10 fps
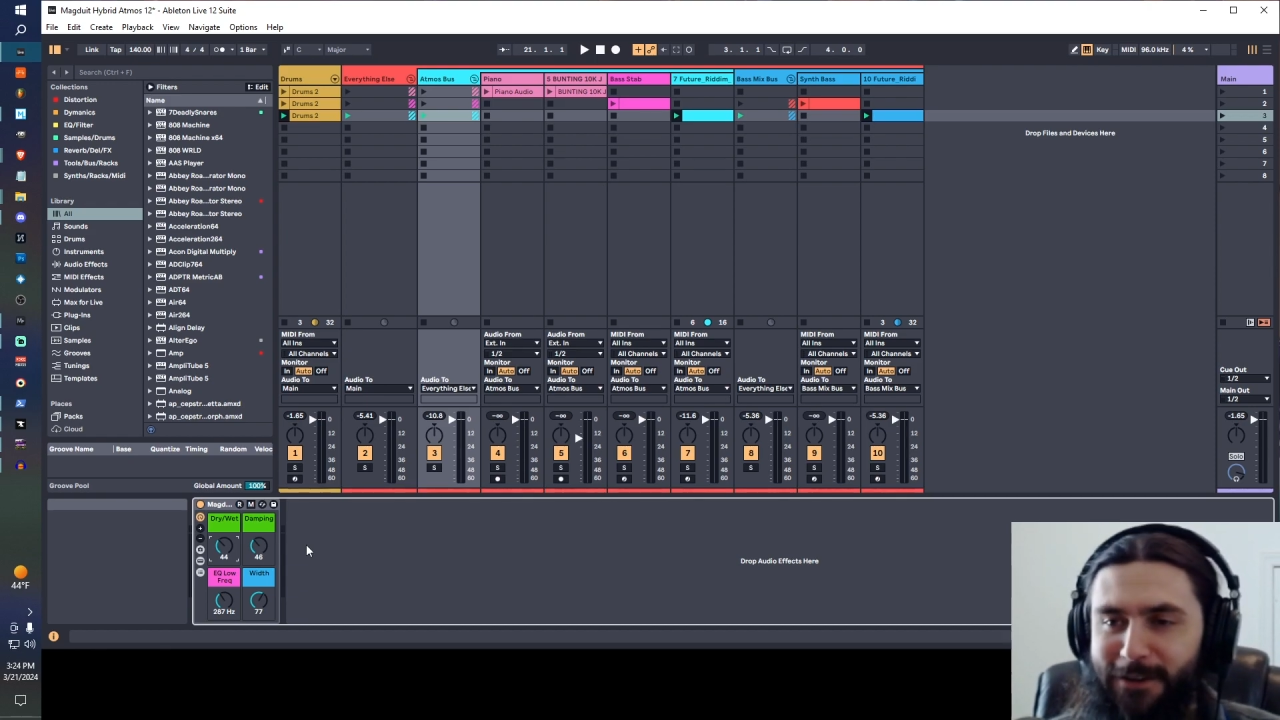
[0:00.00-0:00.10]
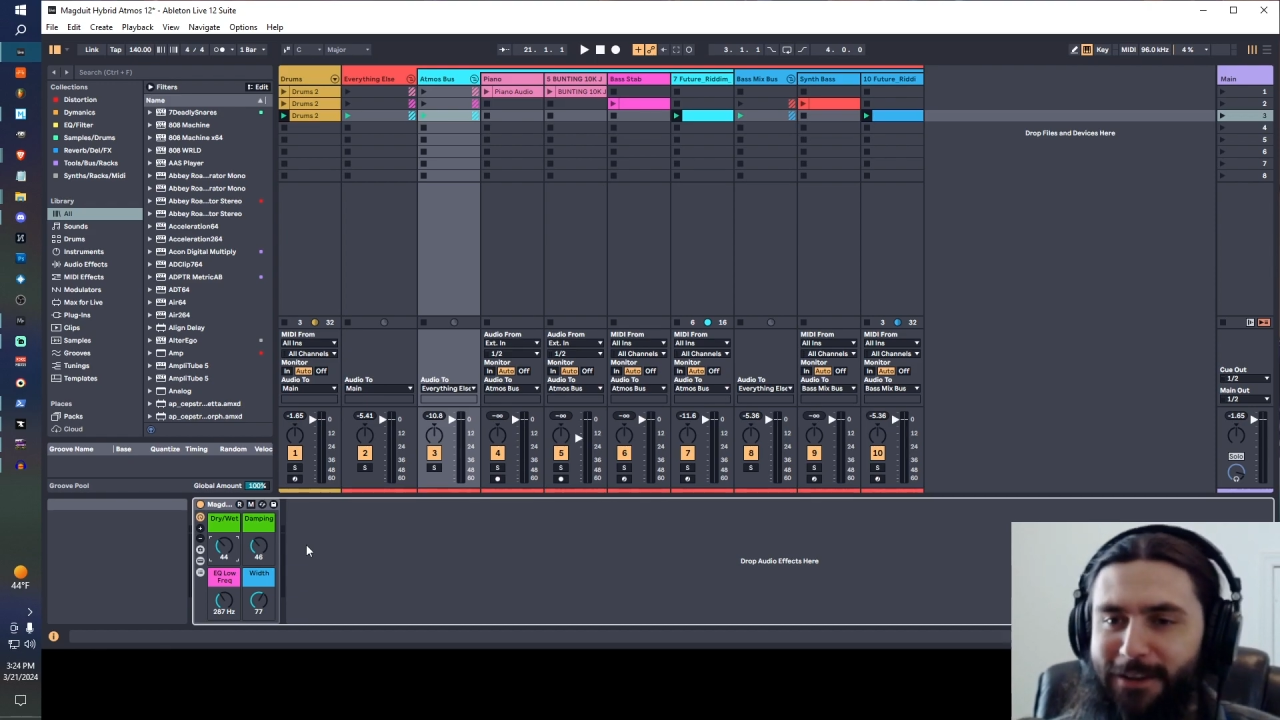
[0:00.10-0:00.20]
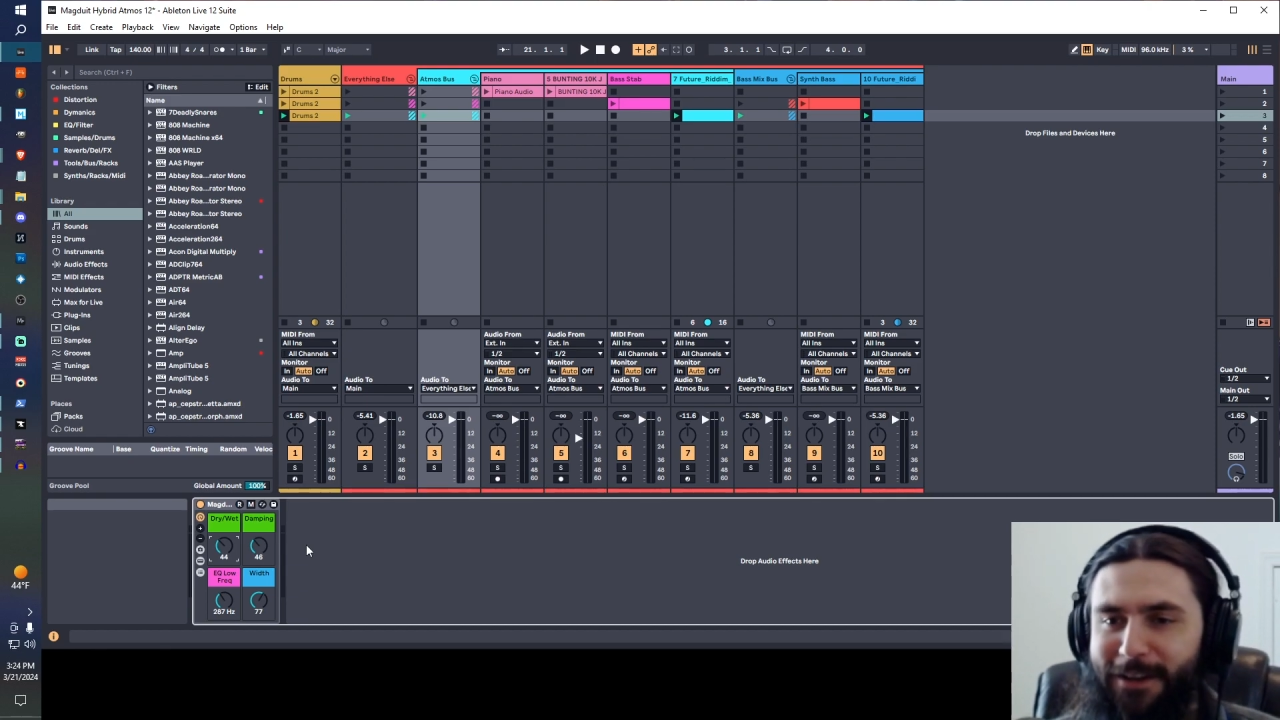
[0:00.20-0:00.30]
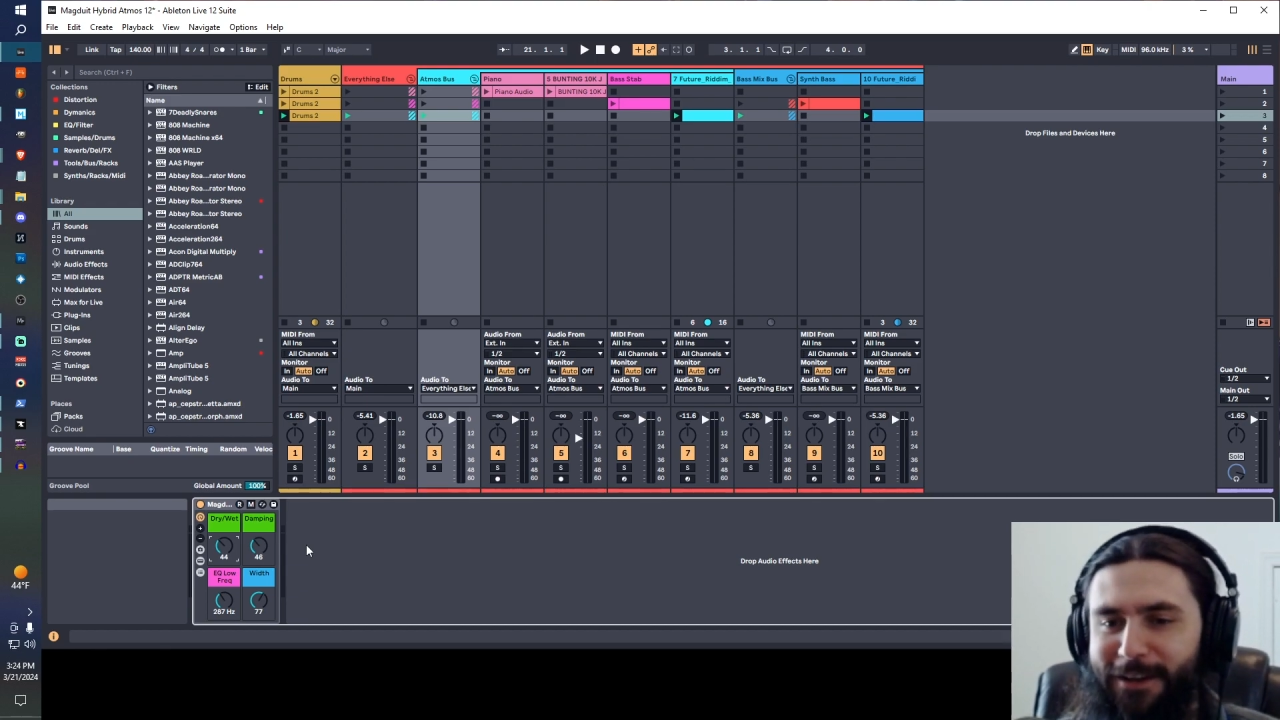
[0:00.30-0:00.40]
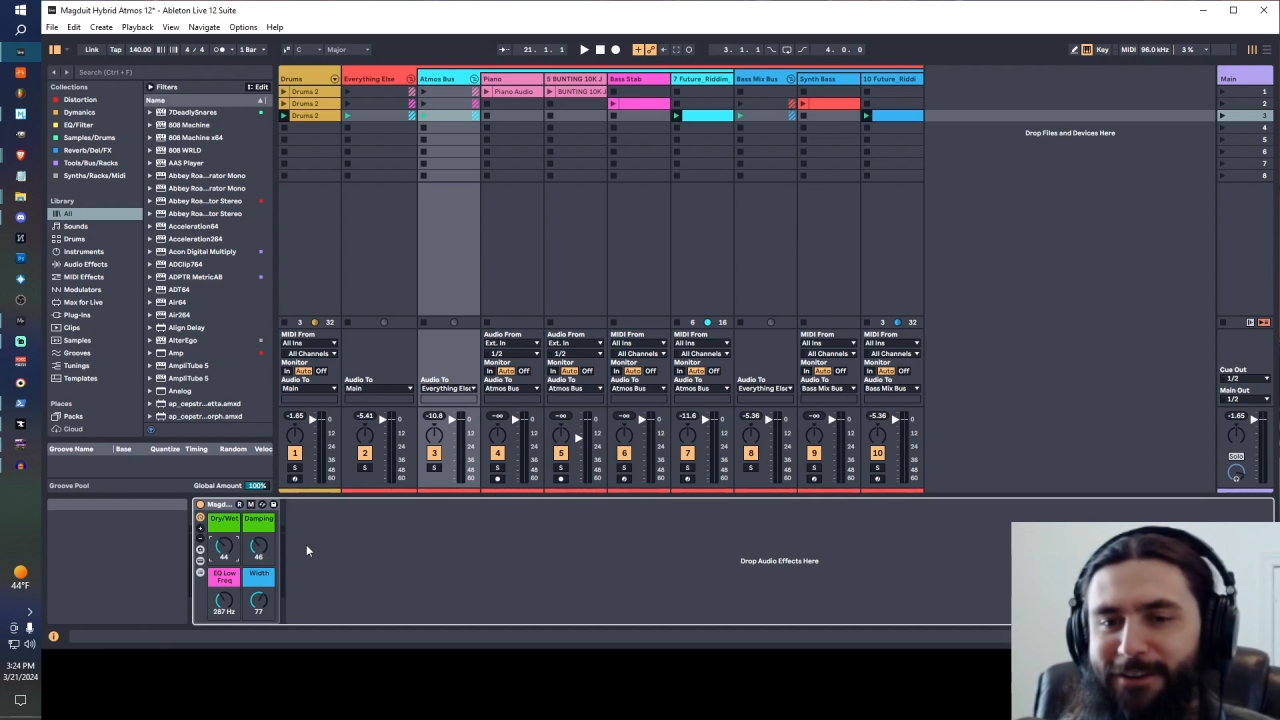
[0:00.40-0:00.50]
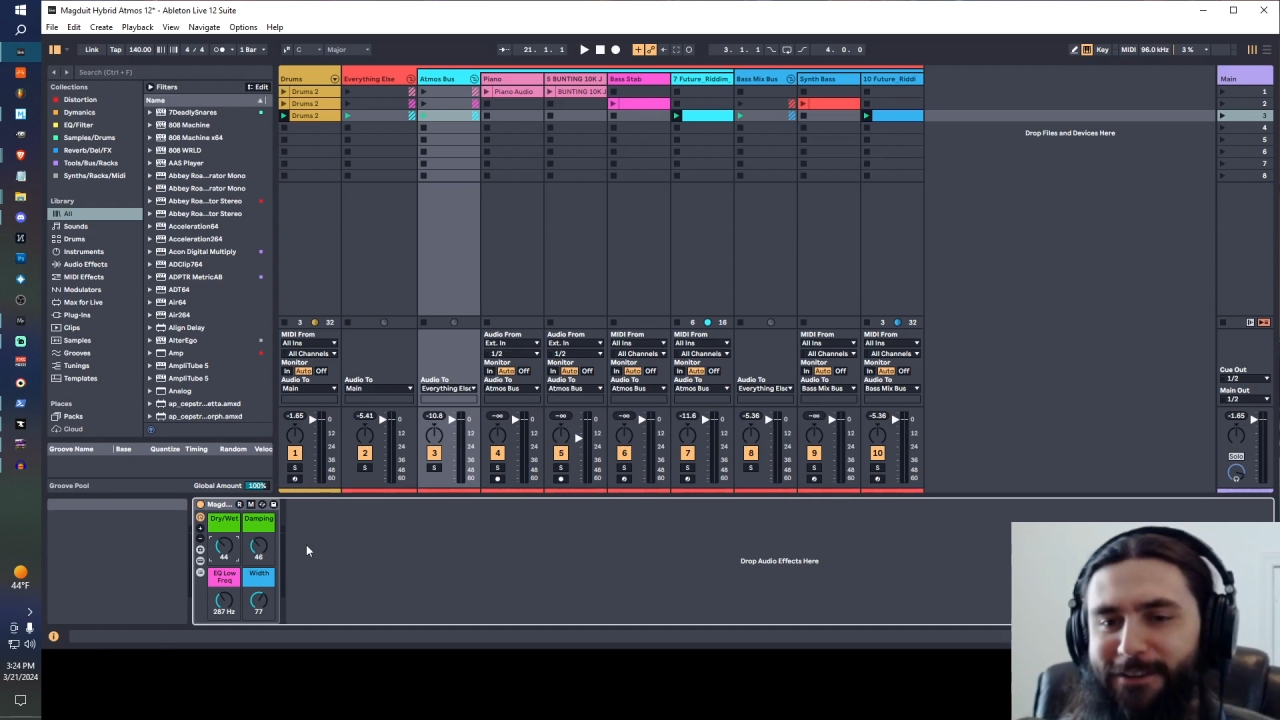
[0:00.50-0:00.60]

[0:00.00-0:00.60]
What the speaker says: And